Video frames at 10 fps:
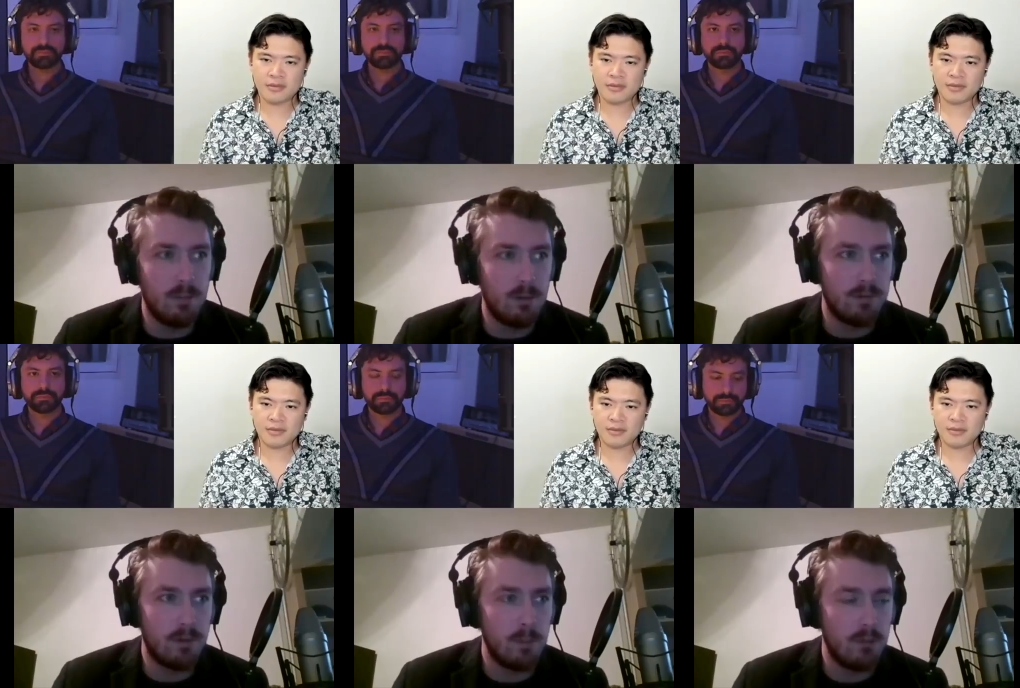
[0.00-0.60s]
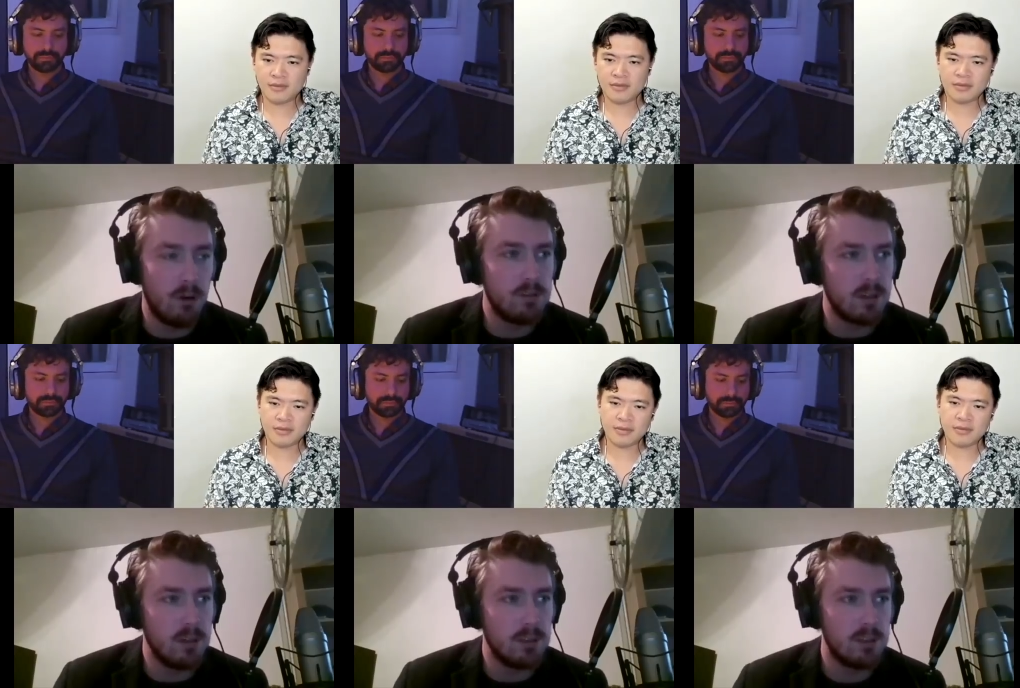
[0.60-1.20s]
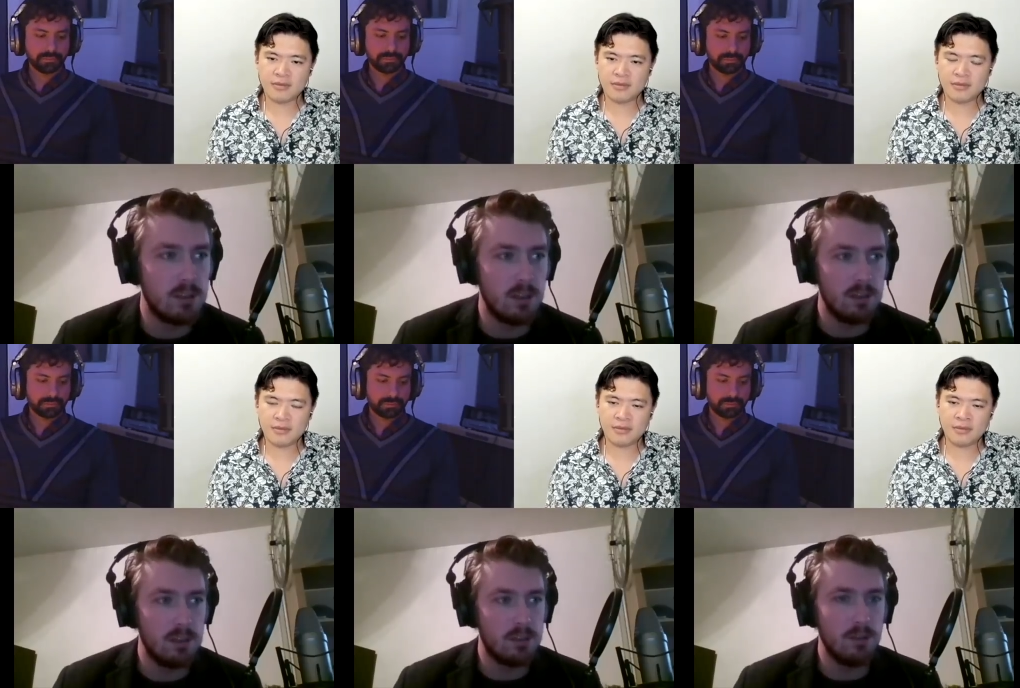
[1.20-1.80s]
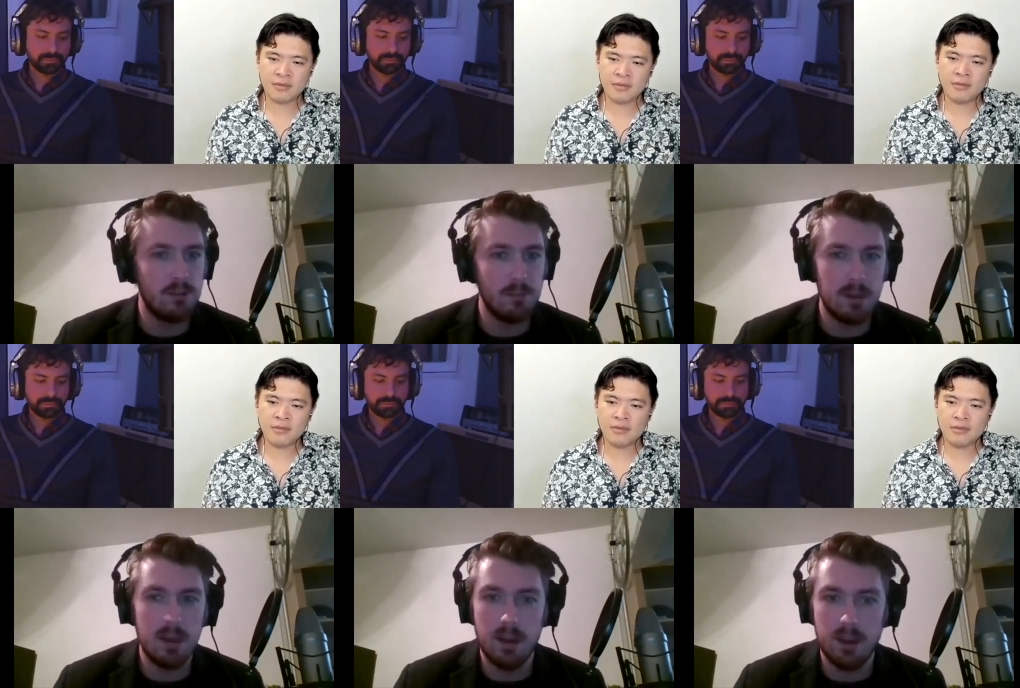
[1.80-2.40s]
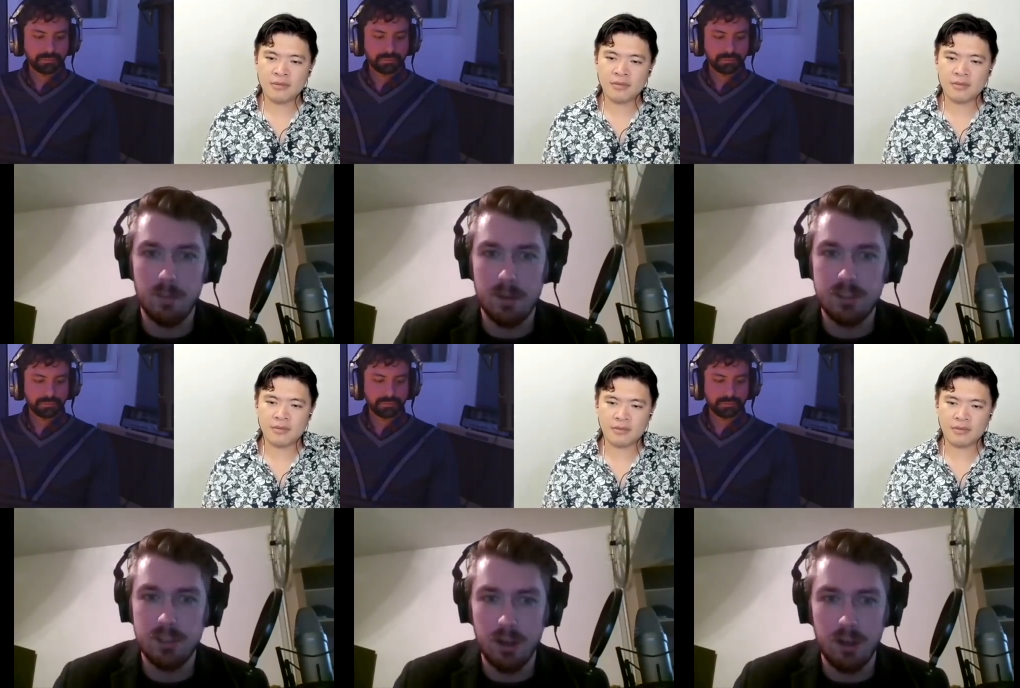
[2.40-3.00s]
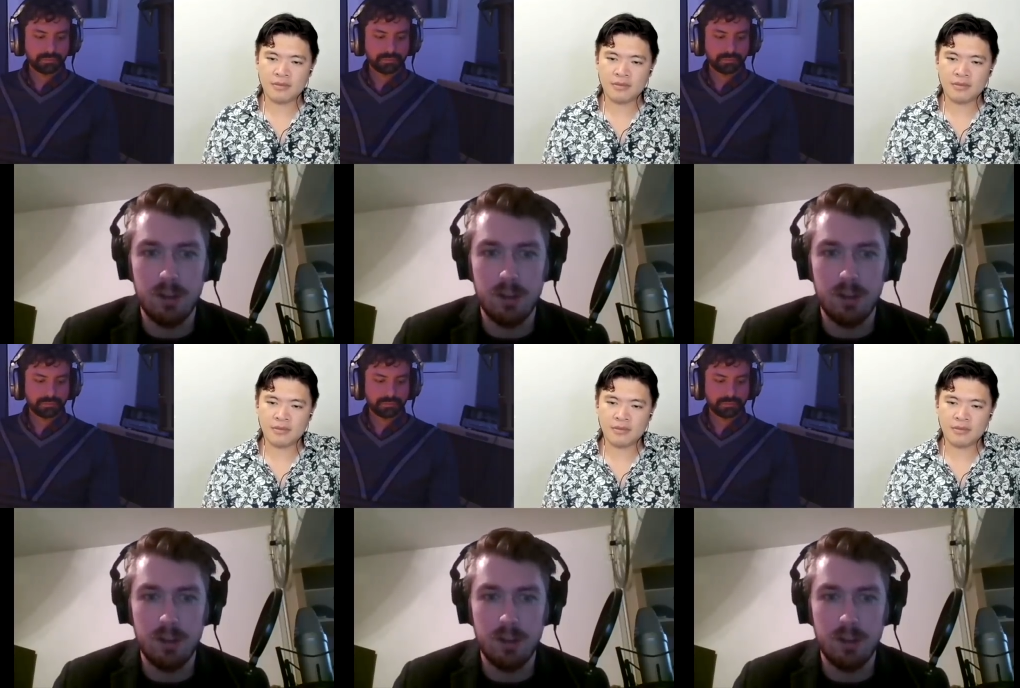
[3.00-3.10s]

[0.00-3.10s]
Speaker 1: or for the protocols is, is ultimately, like you mentioned, uh,